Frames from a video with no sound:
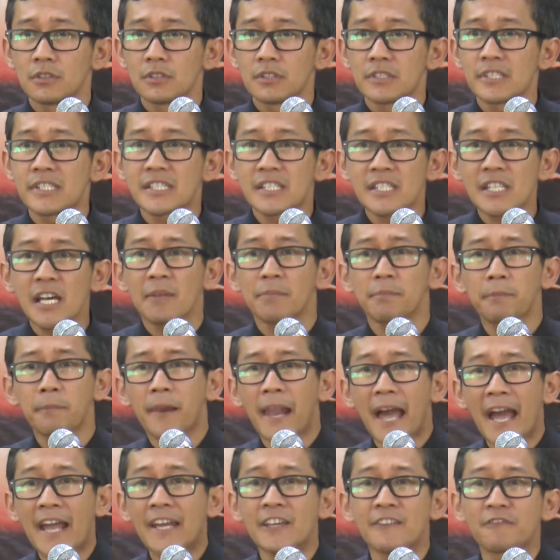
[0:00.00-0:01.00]
Stop
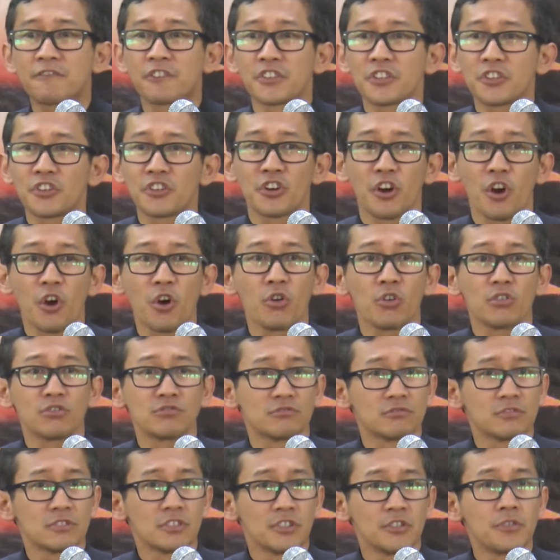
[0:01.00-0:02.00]
planning for your
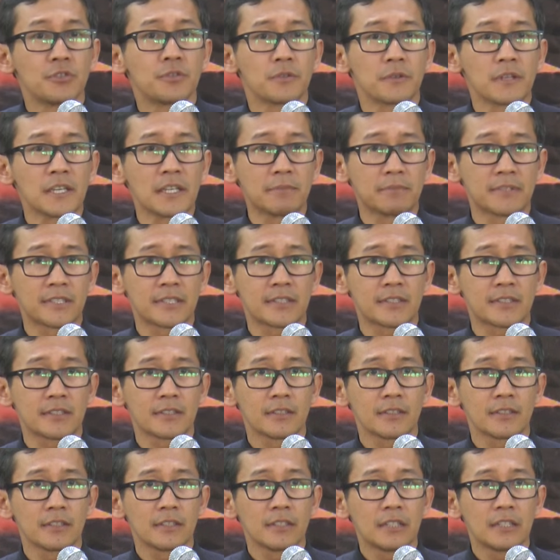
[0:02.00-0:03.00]
own dreams.
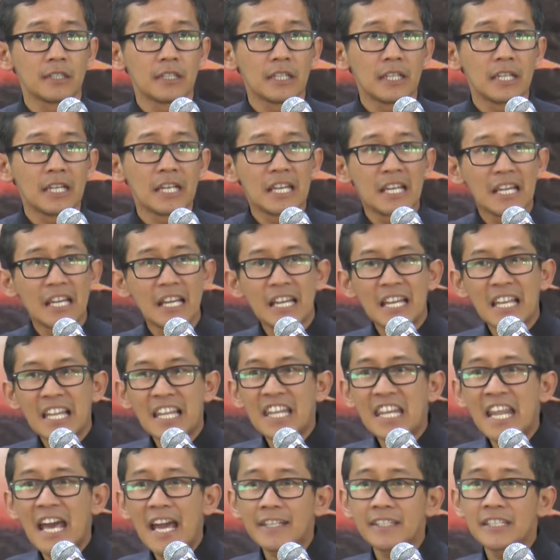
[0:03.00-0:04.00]

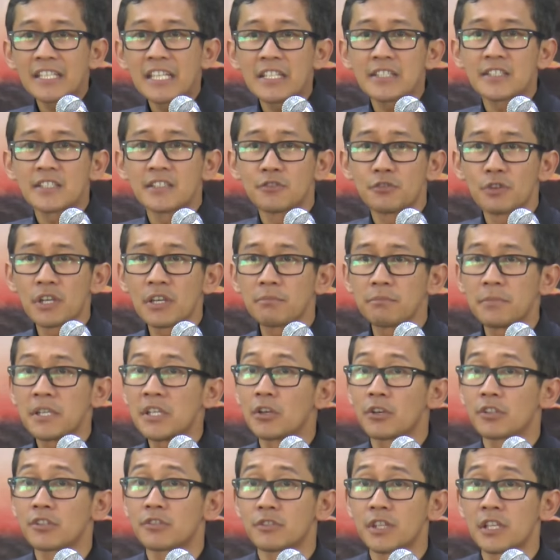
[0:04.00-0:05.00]
Let his dream be
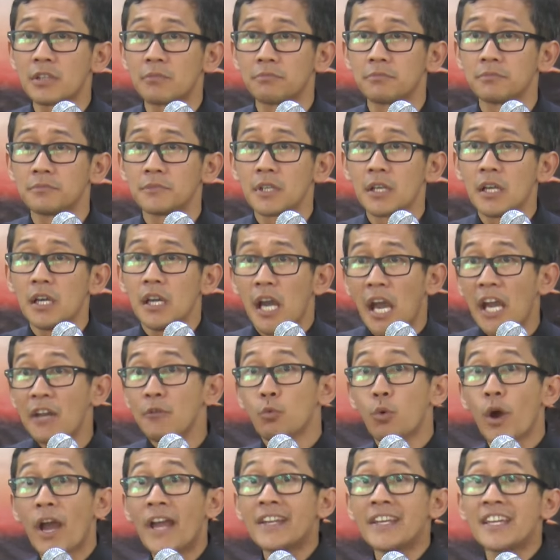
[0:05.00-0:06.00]
your dream.
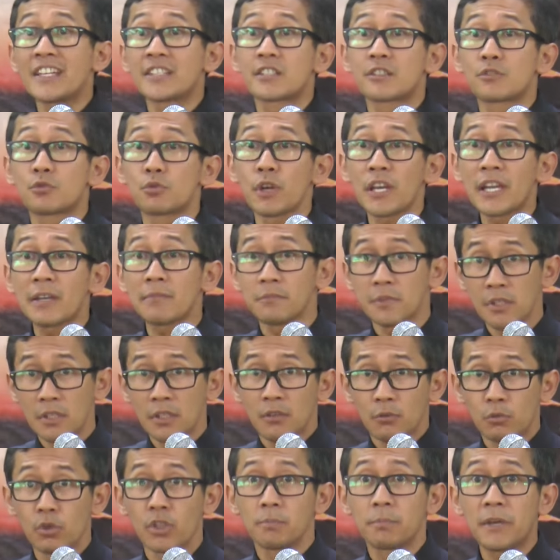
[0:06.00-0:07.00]
And when his dream
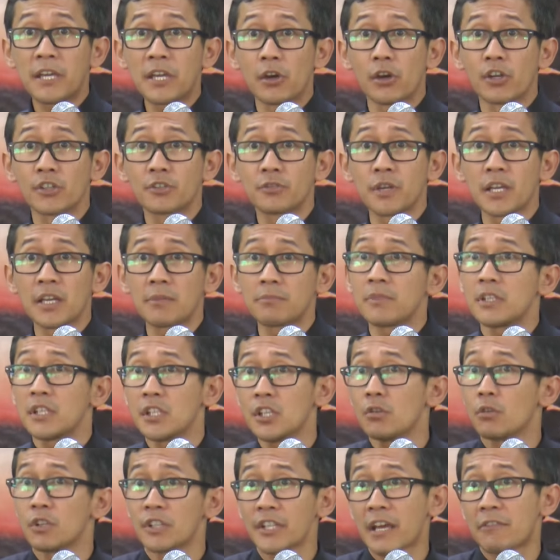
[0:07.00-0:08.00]
will be your dream,
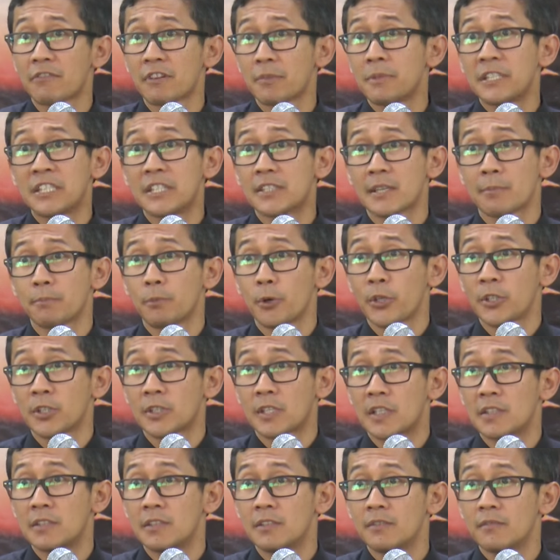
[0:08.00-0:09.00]
you will never be
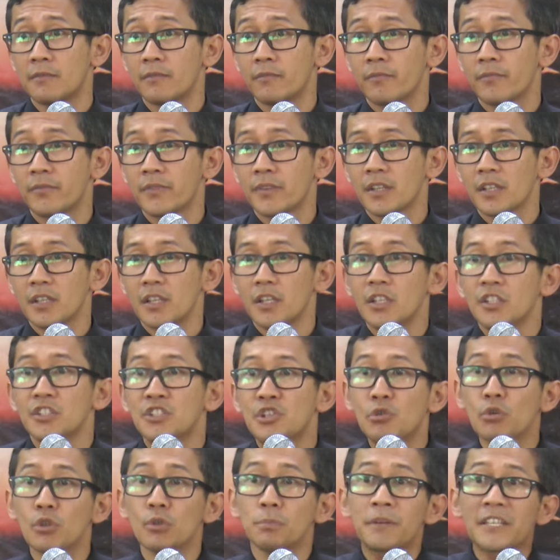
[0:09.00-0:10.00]
disappointed.
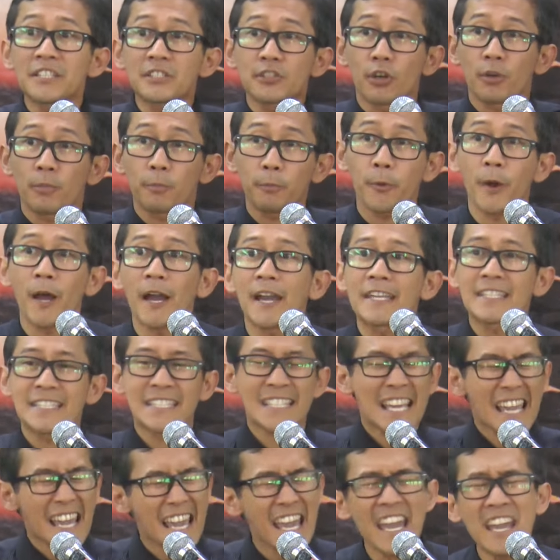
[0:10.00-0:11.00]
You will be
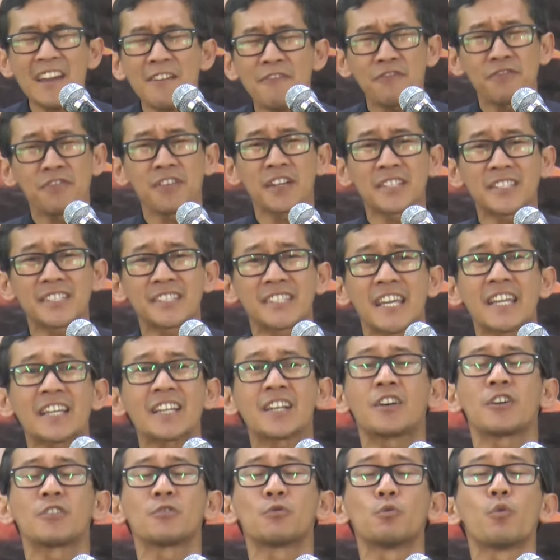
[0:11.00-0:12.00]
surprised every
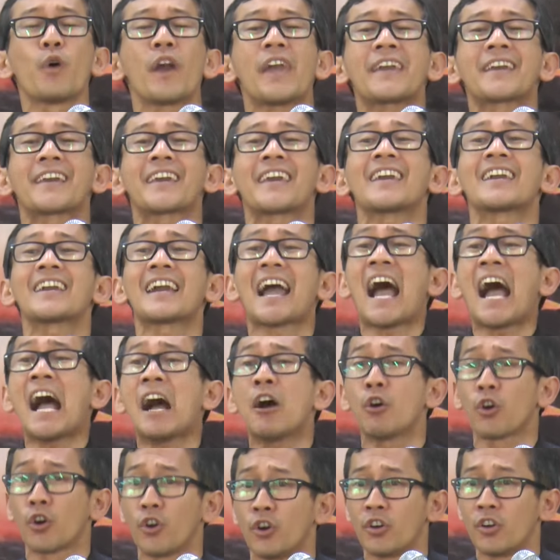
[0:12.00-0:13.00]
single waking
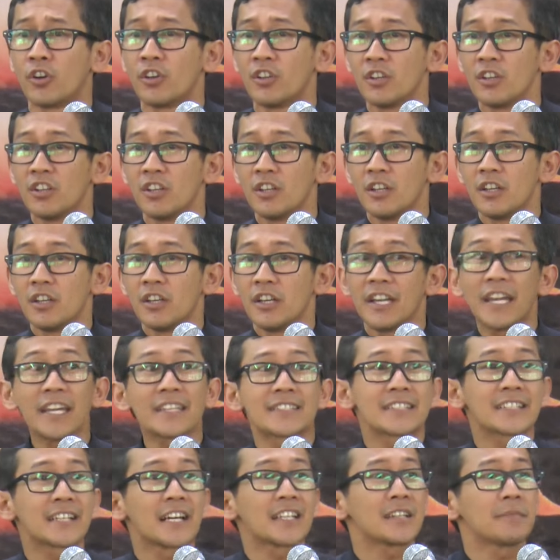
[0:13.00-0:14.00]
hour.
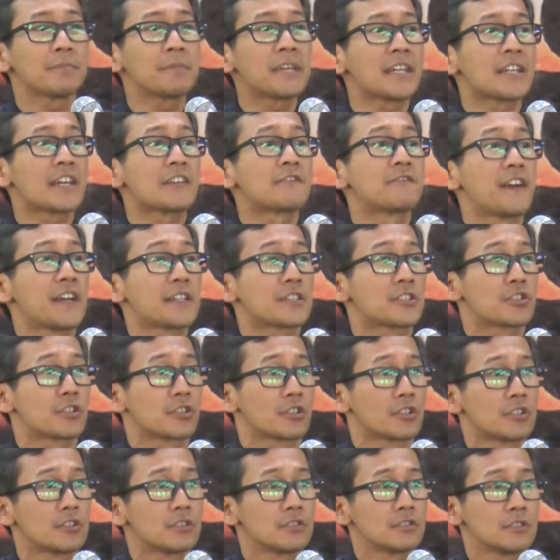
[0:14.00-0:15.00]
It's gonna be an
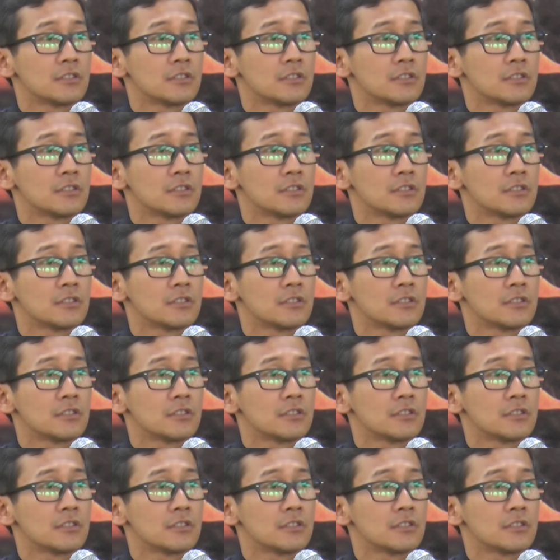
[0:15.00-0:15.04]
adventure.